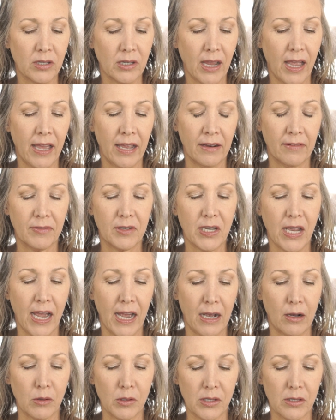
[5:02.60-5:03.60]
kind of
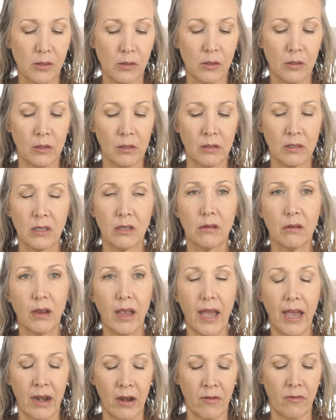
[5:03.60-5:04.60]
tousled
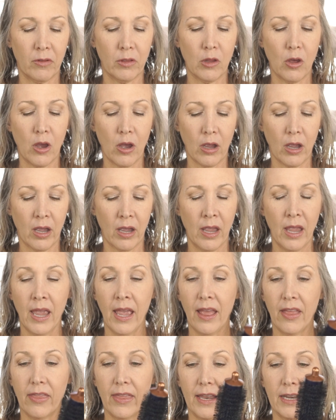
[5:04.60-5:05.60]
kind of look,
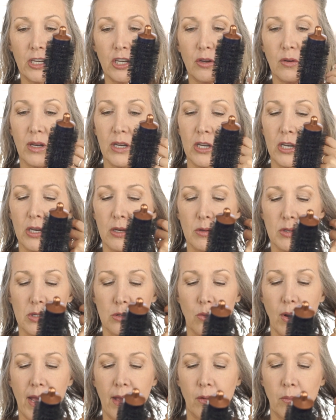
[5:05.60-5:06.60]
then you can use the
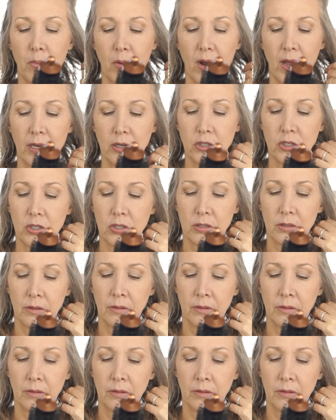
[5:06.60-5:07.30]
round brush